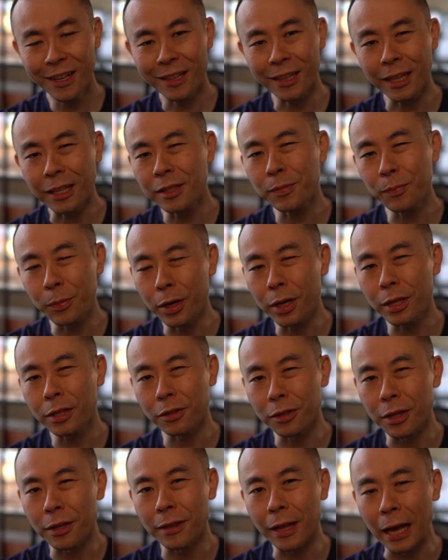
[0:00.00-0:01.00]
let's put it
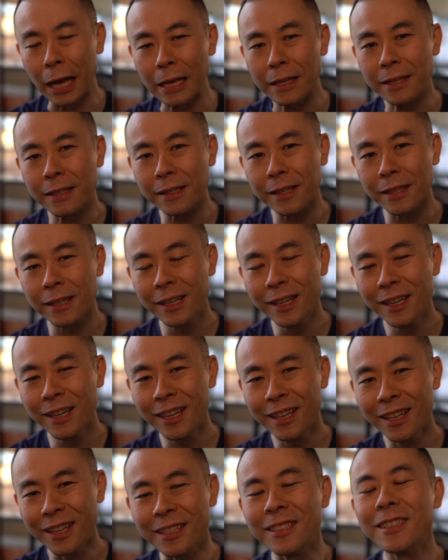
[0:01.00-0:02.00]
to the test
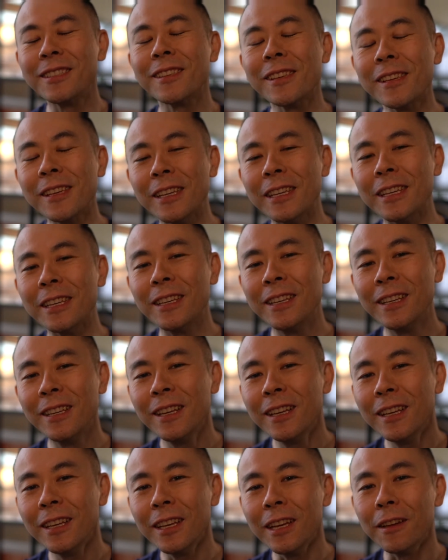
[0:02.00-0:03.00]
and see
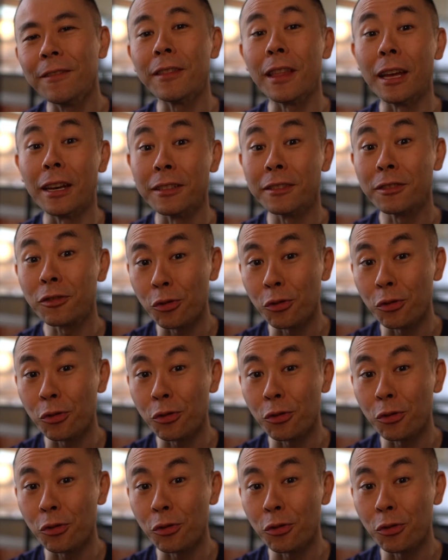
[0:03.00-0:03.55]
if that is